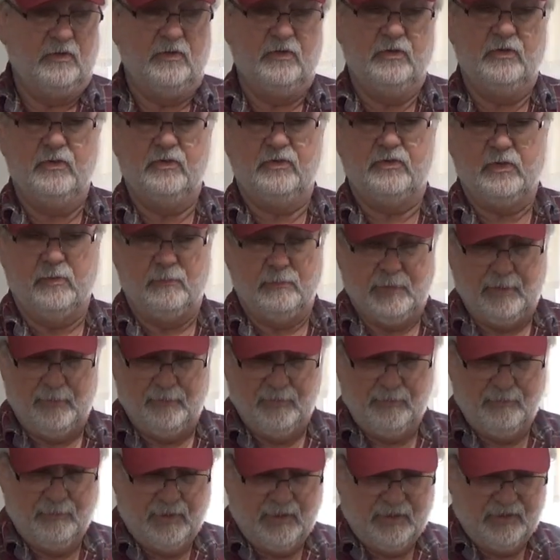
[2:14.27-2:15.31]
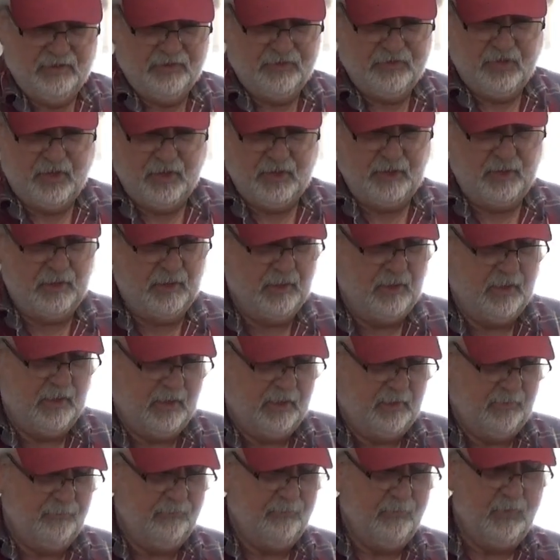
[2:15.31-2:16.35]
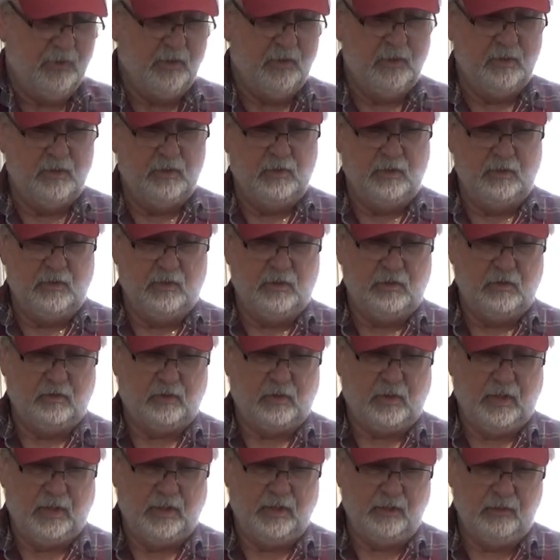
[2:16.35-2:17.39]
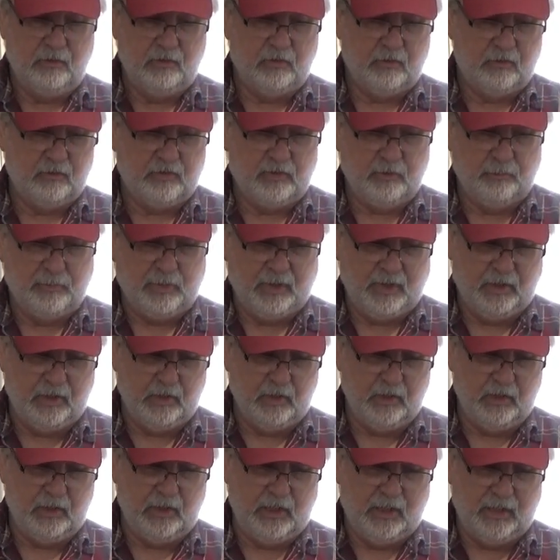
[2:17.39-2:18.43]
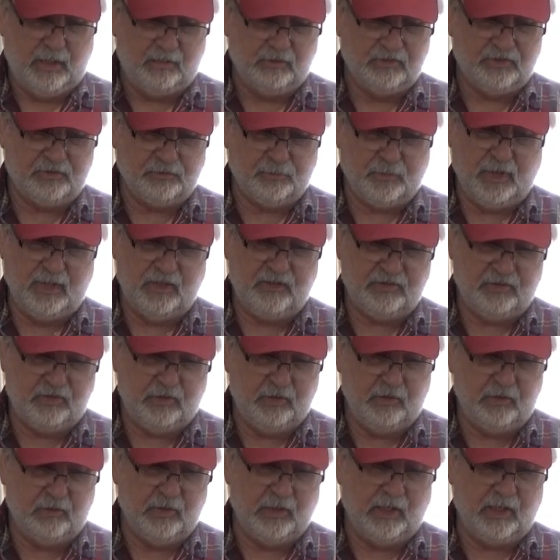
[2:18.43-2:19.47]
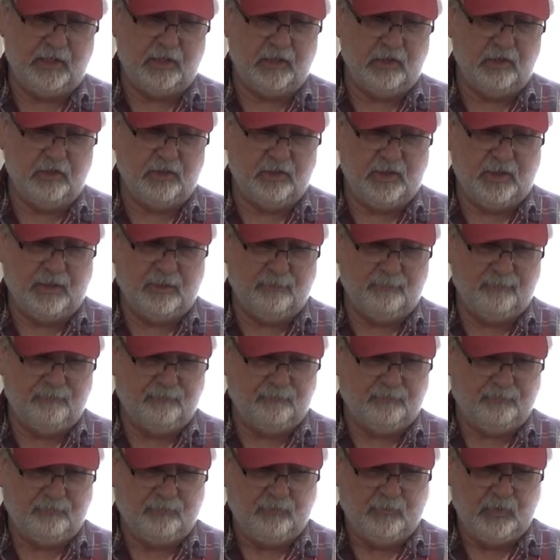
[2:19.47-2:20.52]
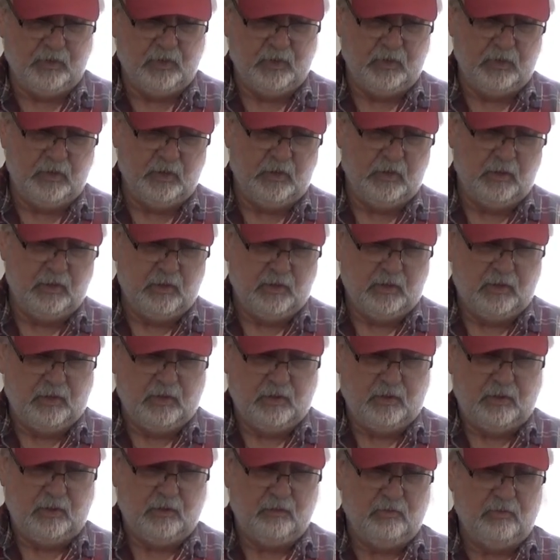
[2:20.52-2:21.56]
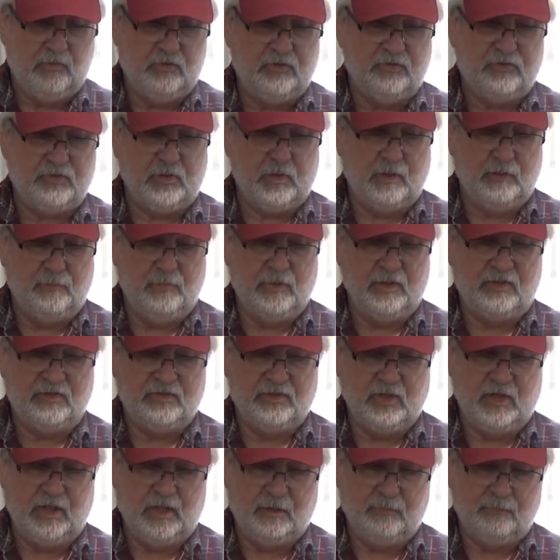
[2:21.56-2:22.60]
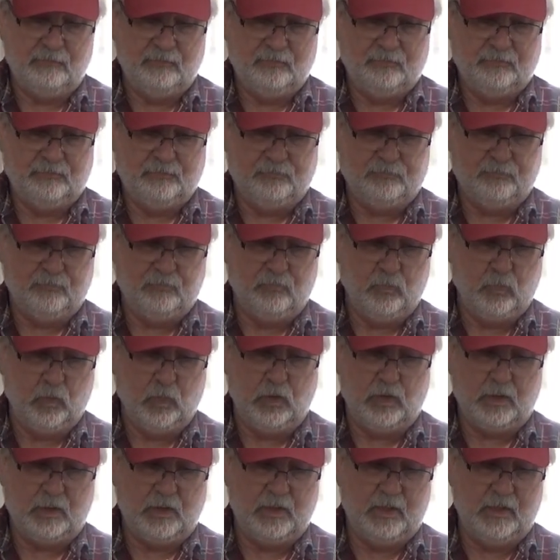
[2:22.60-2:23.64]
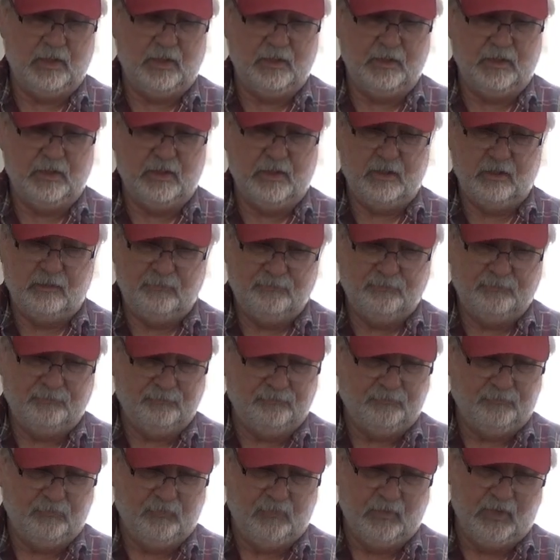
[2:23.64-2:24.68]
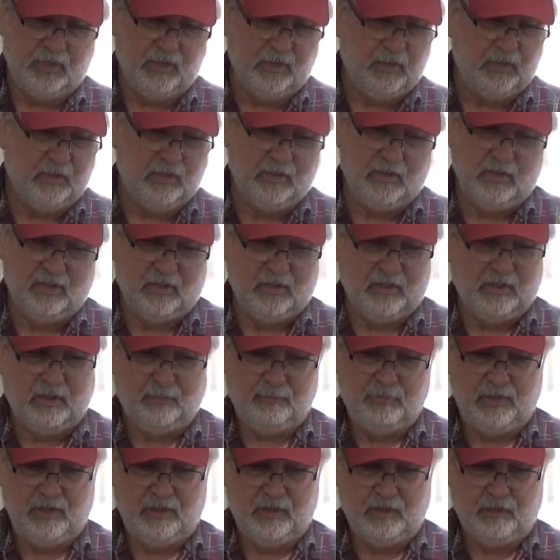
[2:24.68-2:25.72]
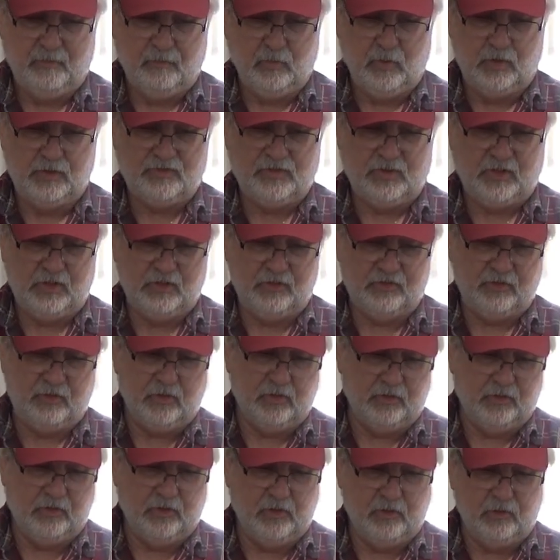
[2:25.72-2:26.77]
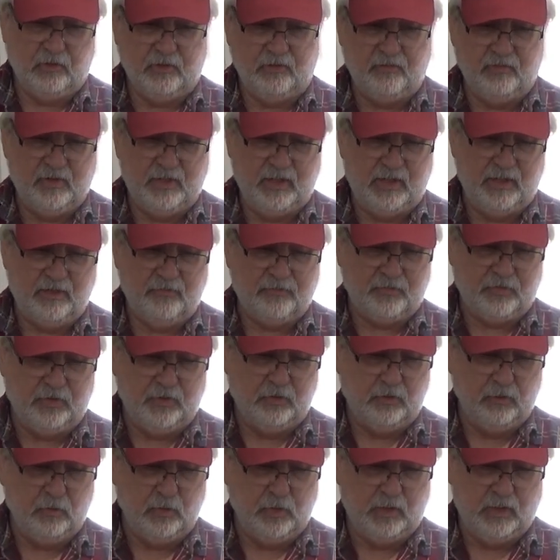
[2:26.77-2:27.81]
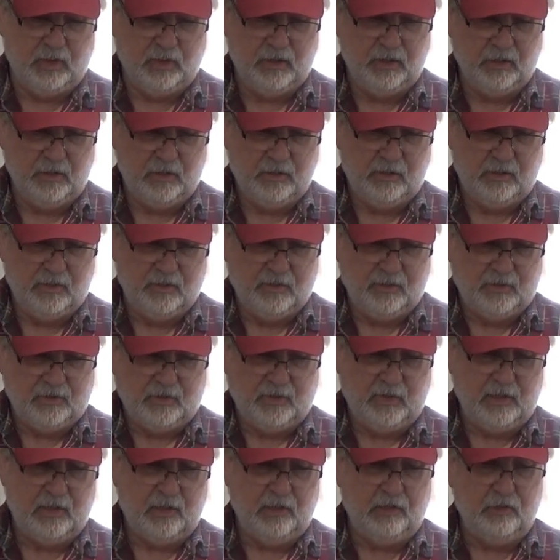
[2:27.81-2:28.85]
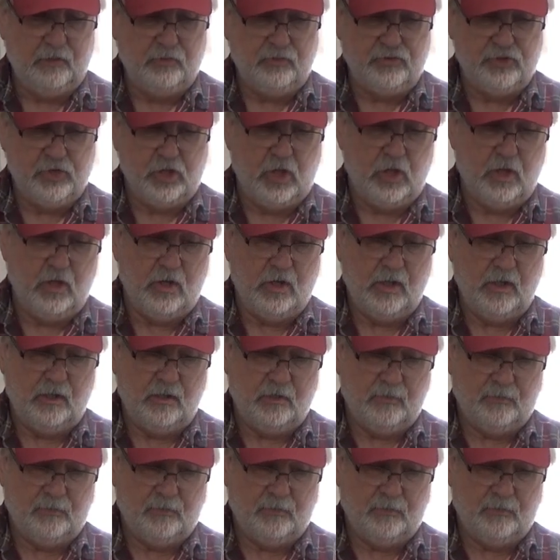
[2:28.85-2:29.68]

some Bub and Mother's honey and heat, okay? Depending on how spicy you like your dip, we're just going to mix it up, work it in there. I mean, what's easier? You don't even have to get a new jar.